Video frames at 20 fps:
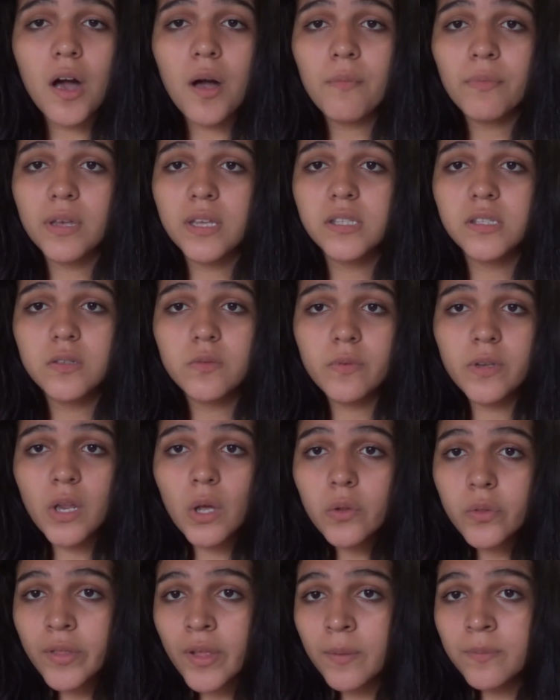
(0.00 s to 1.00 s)
Give this video
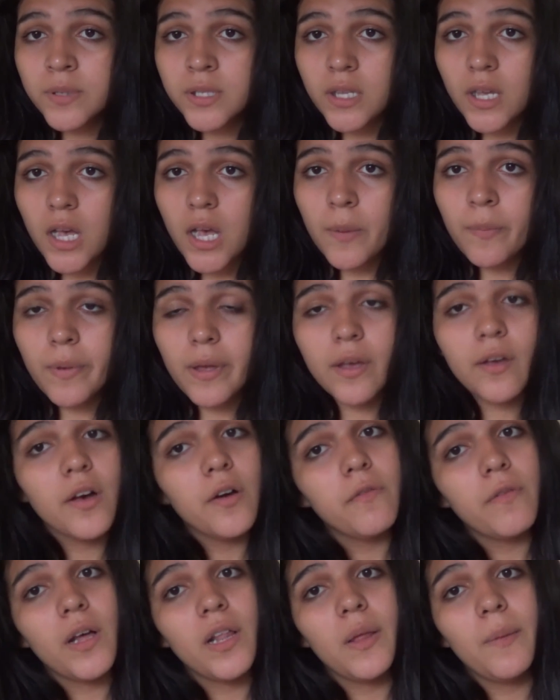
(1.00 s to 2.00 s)
a thumbs up and
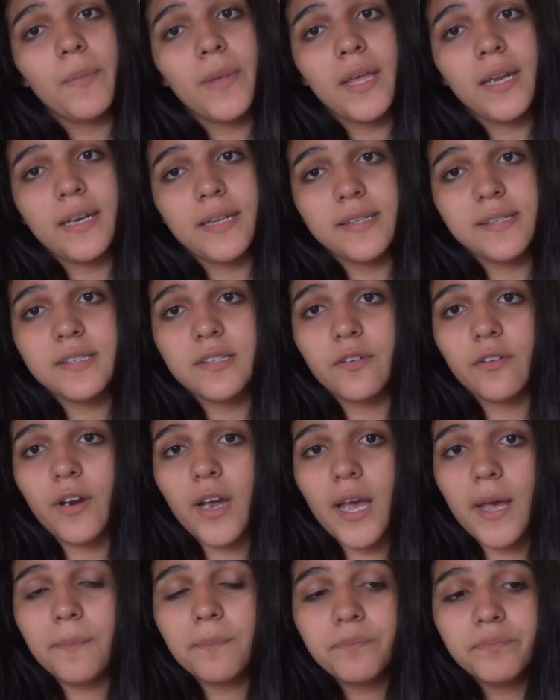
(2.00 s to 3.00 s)
go follow me on
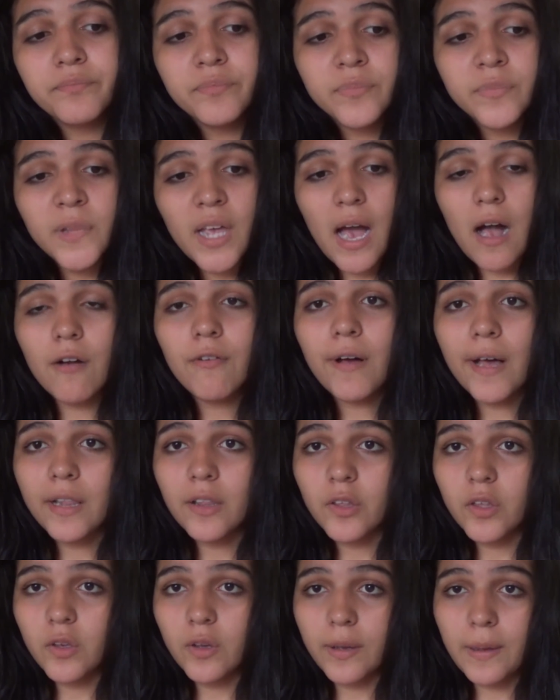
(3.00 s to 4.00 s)
Instagram. I'll
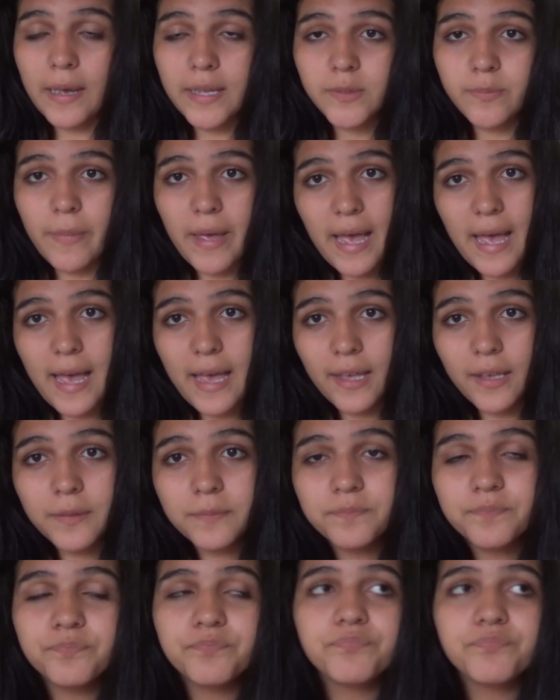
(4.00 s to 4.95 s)
follow you guys back.